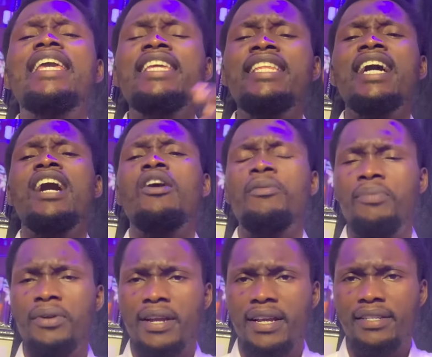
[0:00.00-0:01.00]
hinder our
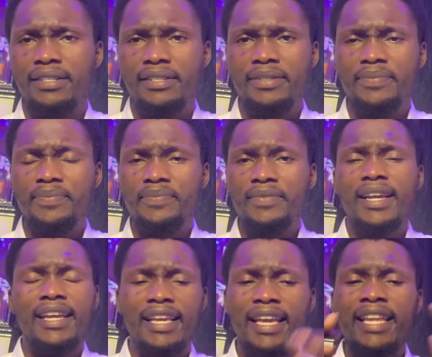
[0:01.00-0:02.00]
prayers,
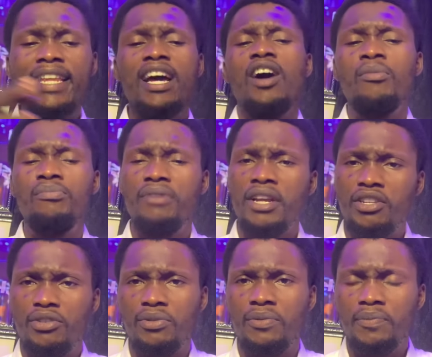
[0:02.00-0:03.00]
can hinder our
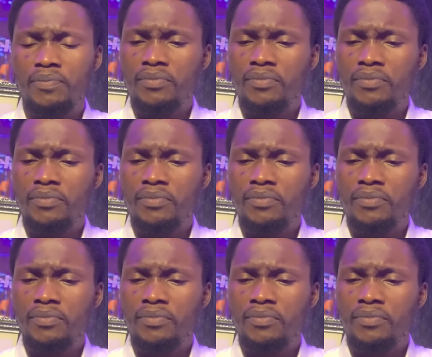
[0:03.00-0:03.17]
breakthrough.